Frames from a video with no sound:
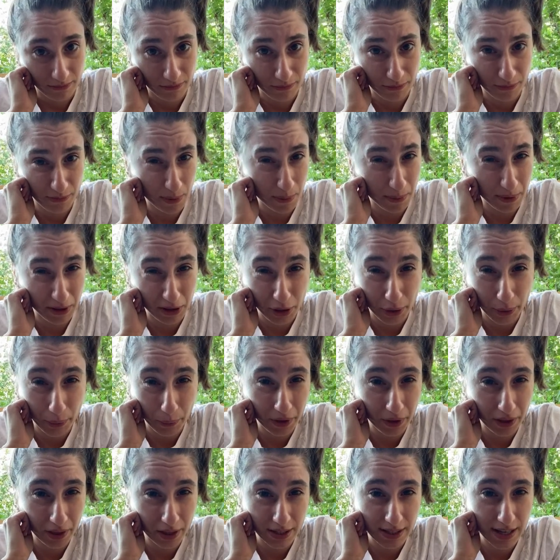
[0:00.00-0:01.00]
familiar
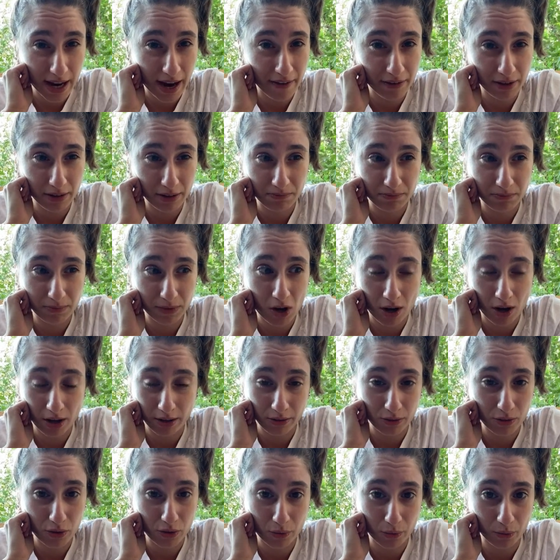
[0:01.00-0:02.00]
with because I haven't gone
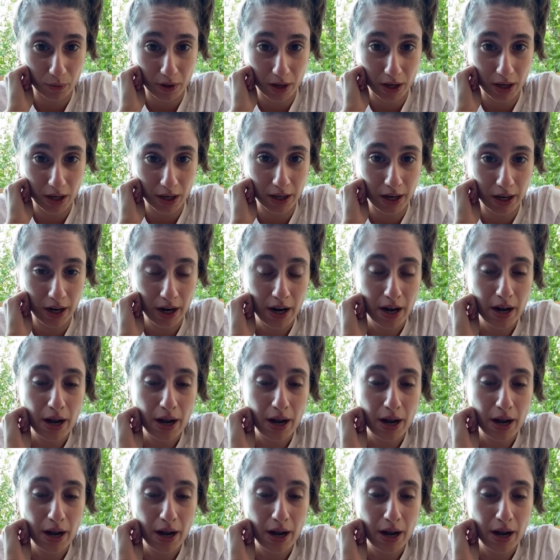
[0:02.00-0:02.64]
to school here.